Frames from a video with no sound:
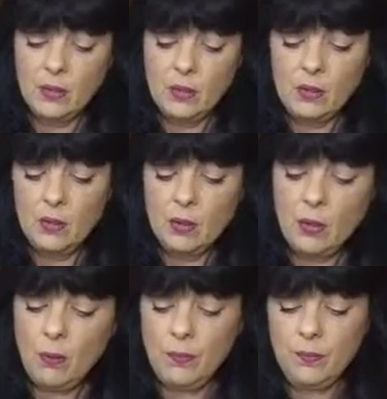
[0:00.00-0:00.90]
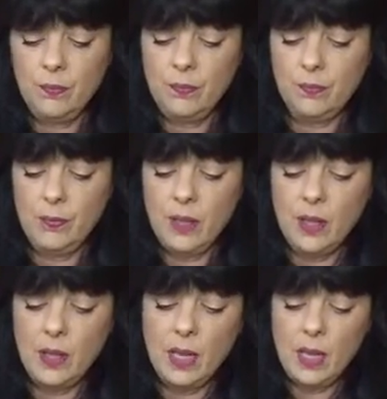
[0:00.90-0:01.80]
So
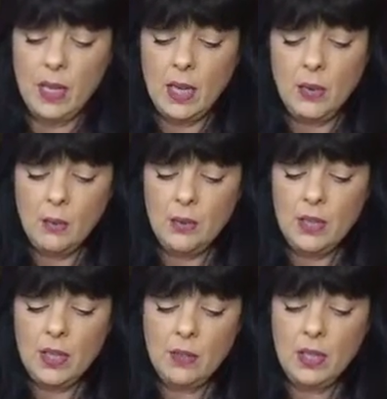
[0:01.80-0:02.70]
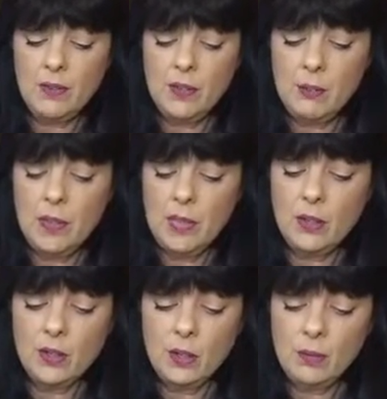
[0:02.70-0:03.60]
once I do that for a minute
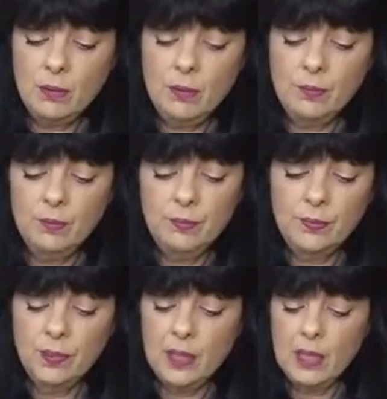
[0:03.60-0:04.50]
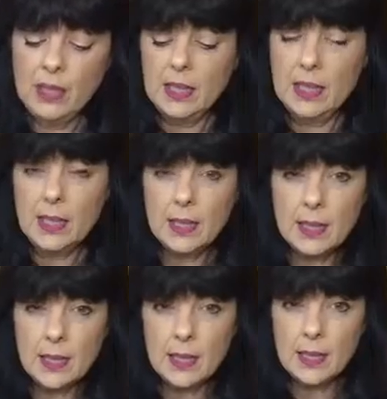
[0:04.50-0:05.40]
or two, it's still
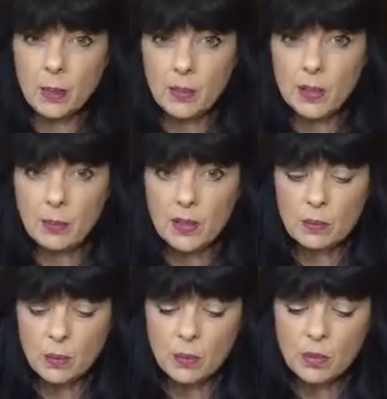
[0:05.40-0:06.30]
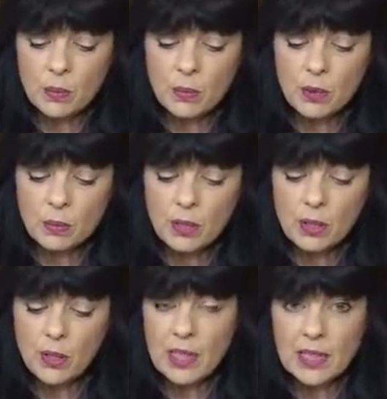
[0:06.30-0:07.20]
sticking a little bit to my spoon, so I'm just going to put
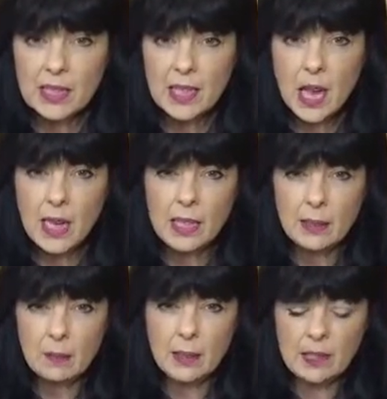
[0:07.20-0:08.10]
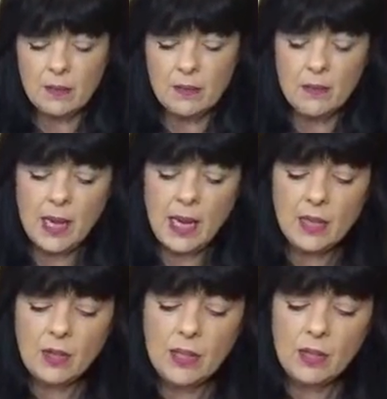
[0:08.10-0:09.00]
another little tiny bit of
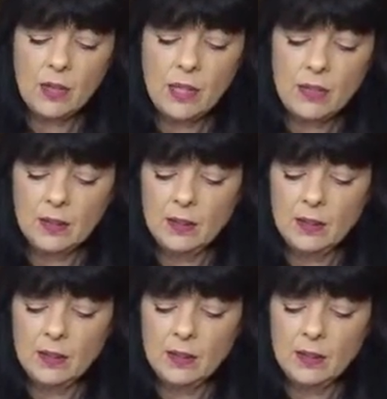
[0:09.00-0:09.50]
activator in